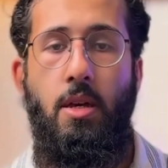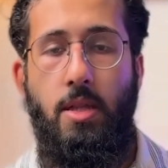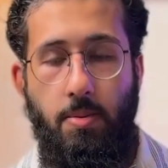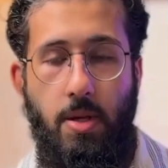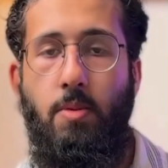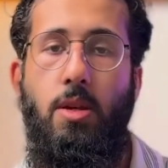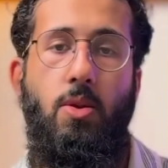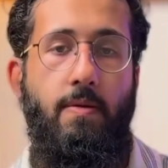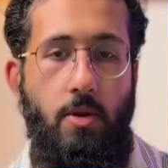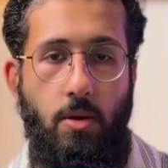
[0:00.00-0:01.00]
typically where you
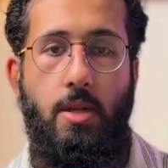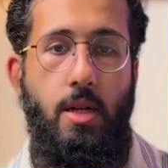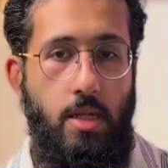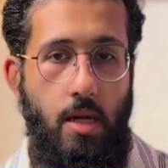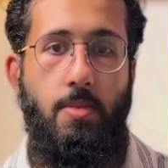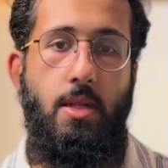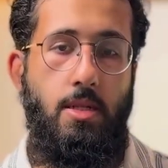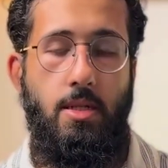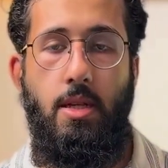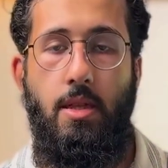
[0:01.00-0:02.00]
have the cross-sells,
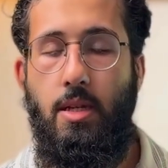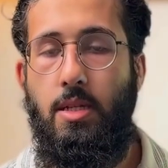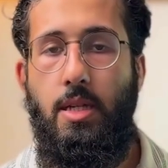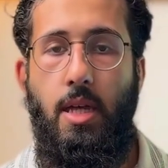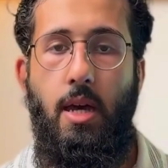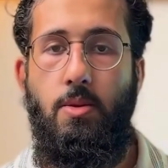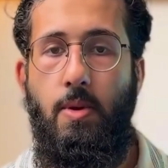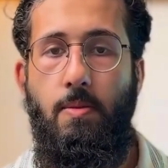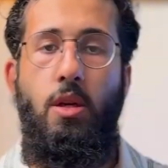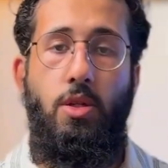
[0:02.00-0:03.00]
upsells, and things like that as well.